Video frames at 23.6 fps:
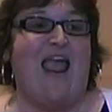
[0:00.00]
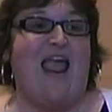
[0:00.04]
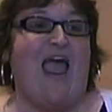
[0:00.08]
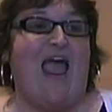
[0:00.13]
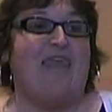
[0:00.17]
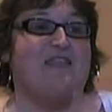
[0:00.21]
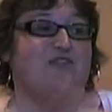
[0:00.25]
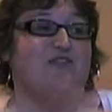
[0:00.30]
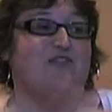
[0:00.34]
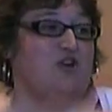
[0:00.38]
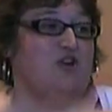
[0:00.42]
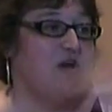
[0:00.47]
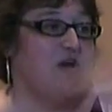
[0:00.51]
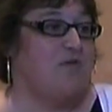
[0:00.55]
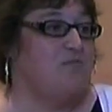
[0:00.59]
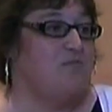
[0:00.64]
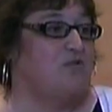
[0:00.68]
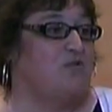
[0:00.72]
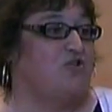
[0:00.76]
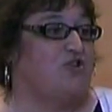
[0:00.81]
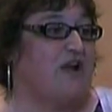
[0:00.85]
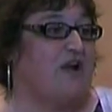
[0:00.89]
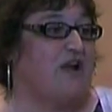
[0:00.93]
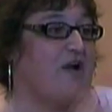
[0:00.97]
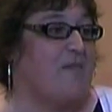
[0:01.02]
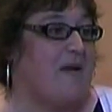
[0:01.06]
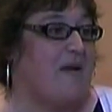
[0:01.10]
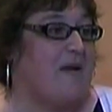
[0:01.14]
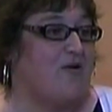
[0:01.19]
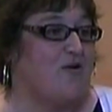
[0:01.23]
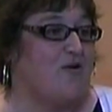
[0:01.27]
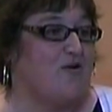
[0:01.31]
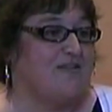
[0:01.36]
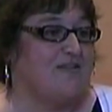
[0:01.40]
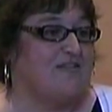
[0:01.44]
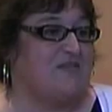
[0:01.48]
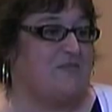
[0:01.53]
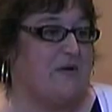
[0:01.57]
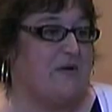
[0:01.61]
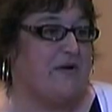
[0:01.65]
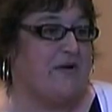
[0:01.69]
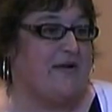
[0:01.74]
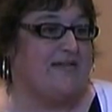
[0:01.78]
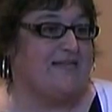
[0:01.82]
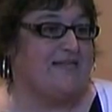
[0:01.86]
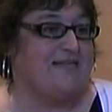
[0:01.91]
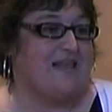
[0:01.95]
and then Sharon will share about her
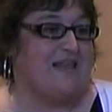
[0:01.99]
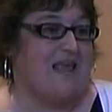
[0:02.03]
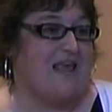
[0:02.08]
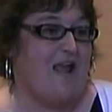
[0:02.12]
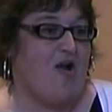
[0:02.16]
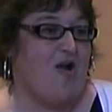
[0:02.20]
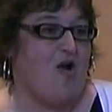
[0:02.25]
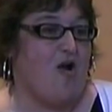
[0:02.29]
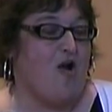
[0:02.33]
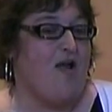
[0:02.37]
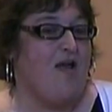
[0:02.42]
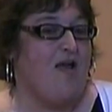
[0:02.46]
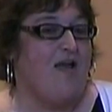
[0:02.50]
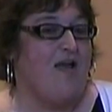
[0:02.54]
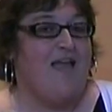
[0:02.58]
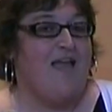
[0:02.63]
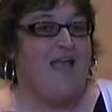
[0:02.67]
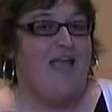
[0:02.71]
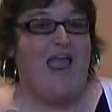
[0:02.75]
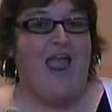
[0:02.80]
experience there.